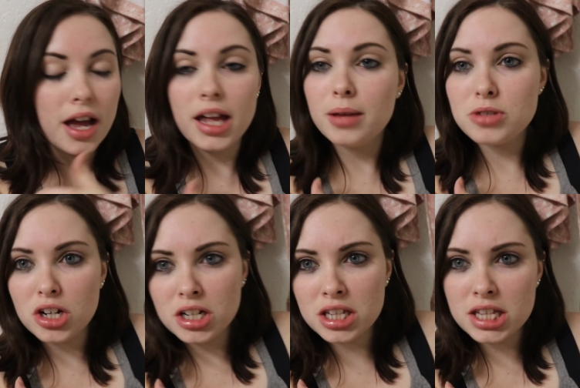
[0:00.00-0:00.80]
And I'm
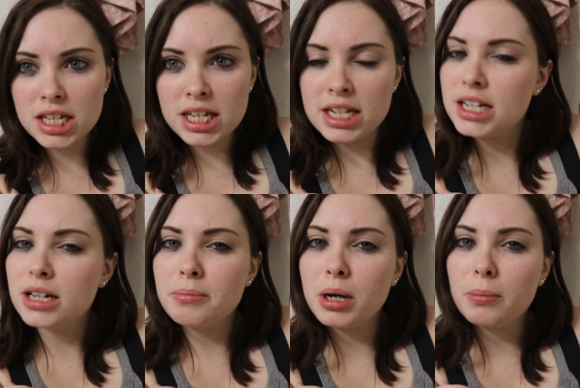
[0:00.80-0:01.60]
starting to think he did
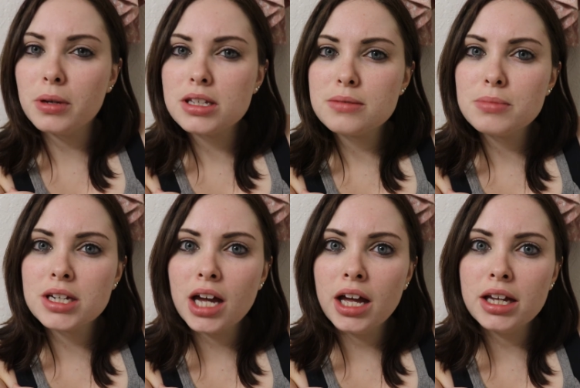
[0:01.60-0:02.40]
it on purpose
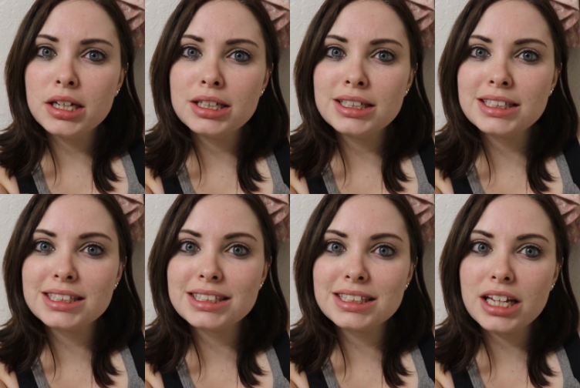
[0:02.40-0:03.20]
because